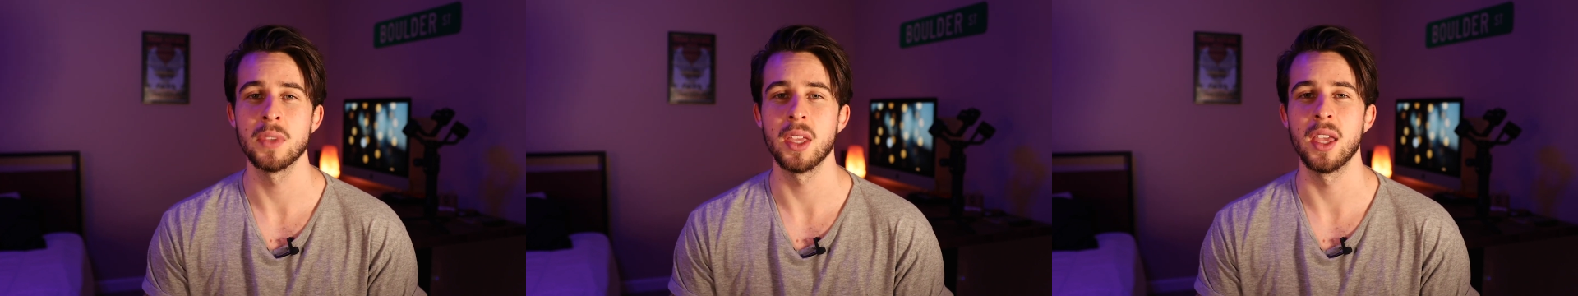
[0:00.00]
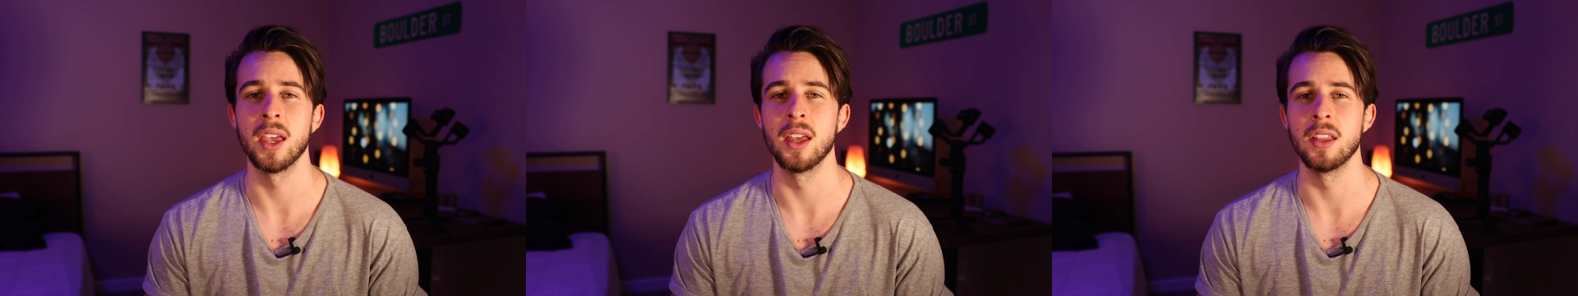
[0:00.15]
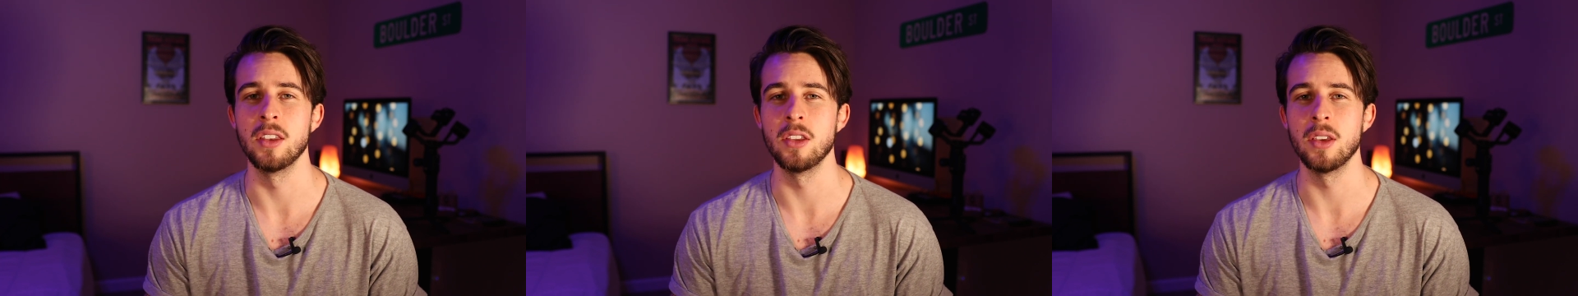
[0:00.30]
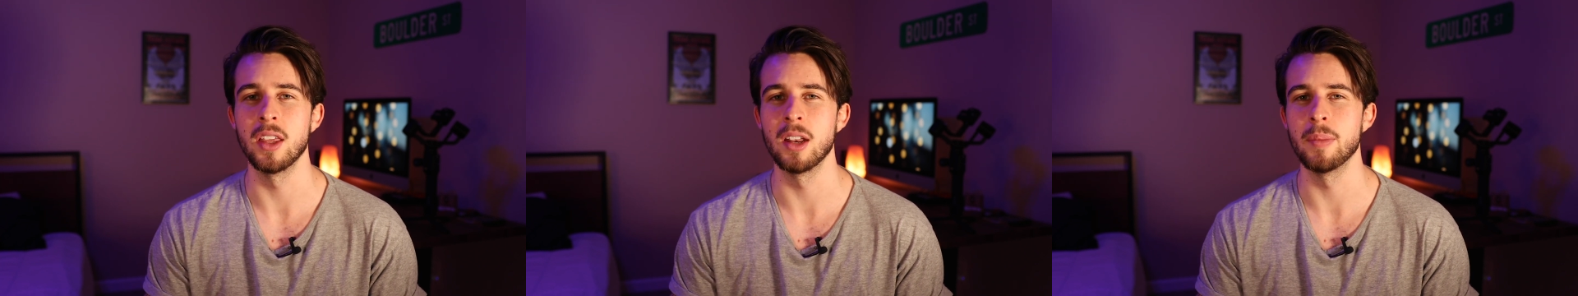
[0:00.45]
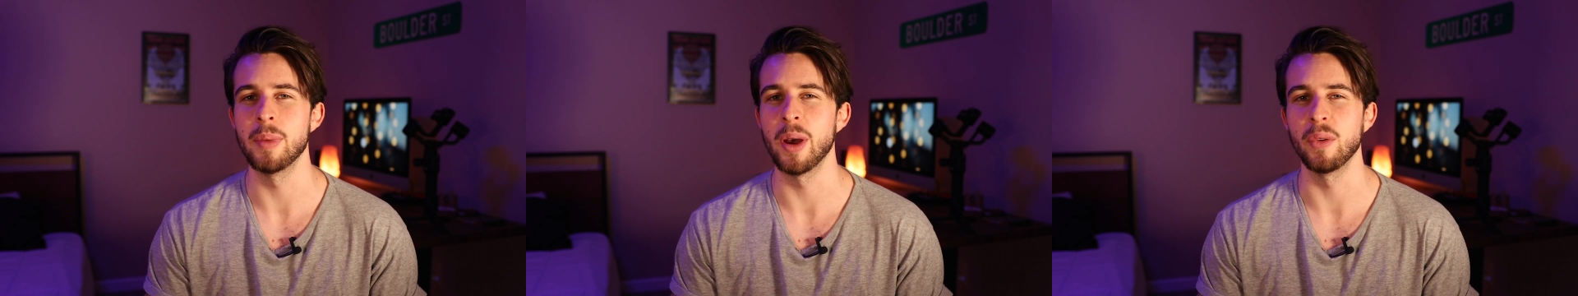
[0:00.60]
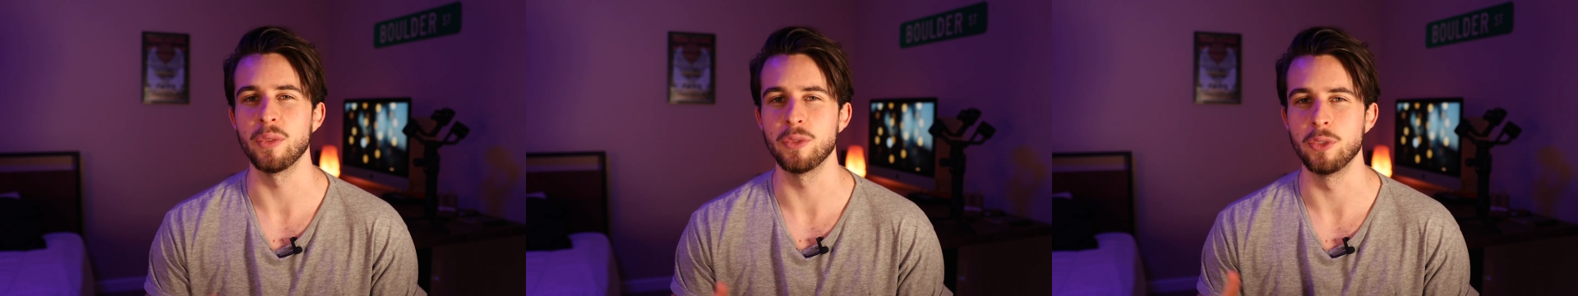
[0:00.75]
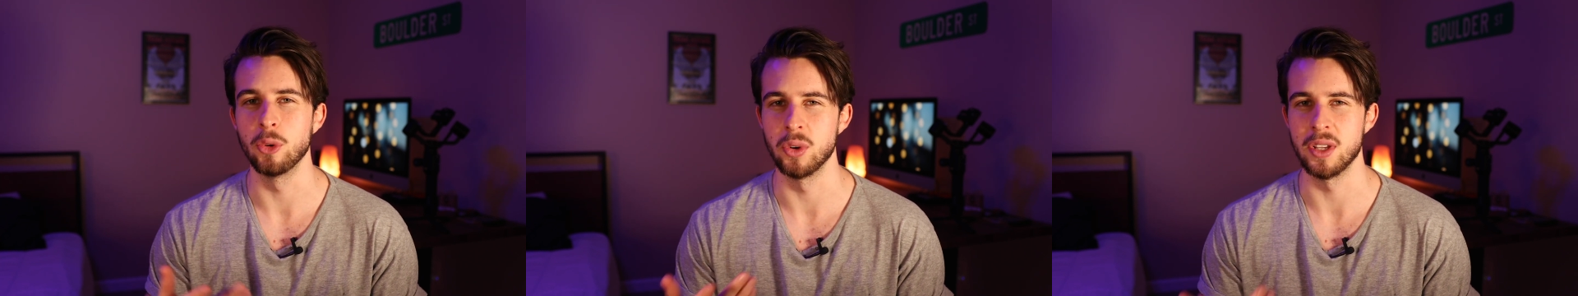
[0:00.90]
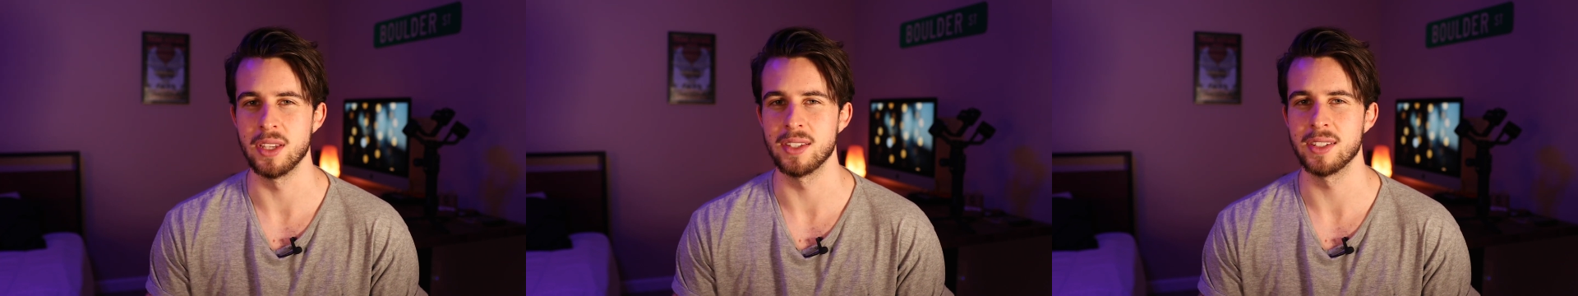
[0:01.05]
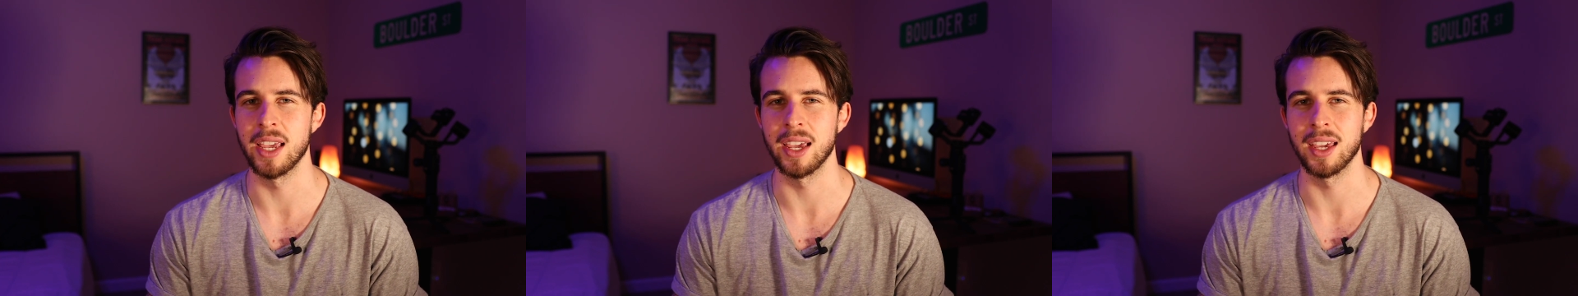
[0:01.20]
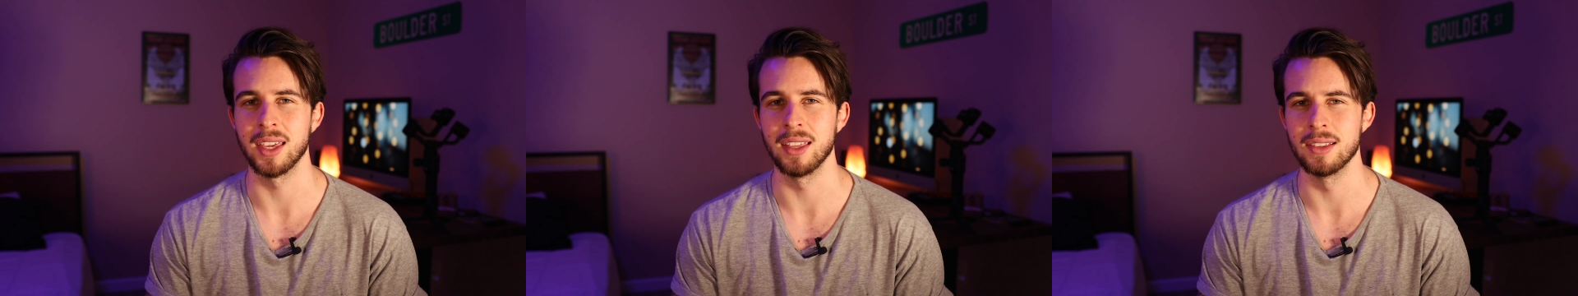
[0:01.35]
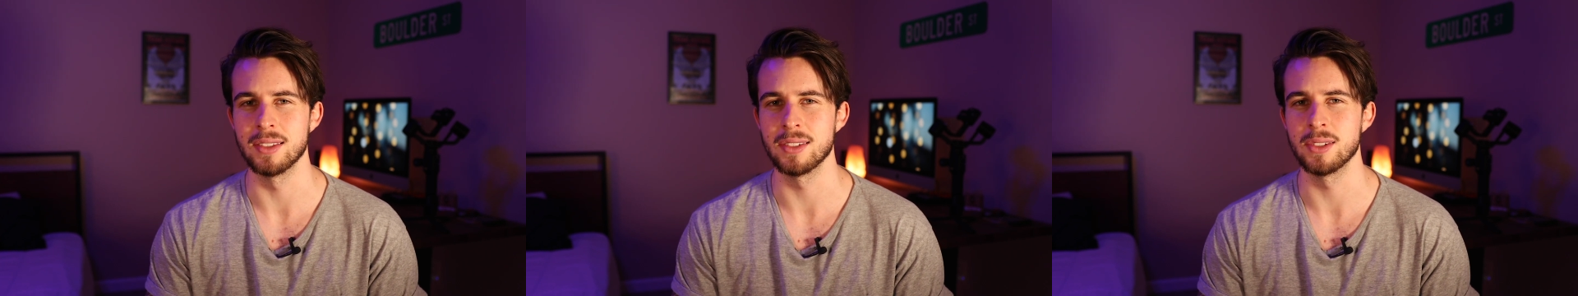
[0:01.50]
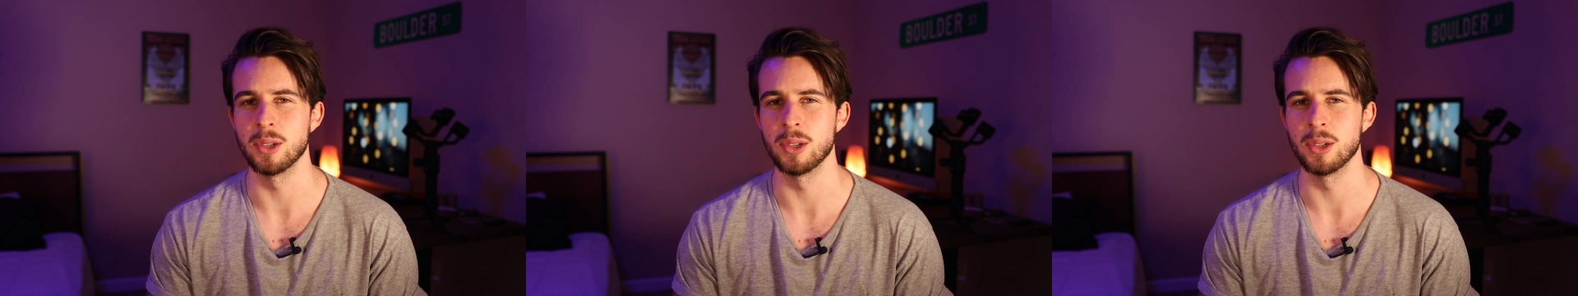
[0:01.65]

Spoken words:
and you get about 40 seconds.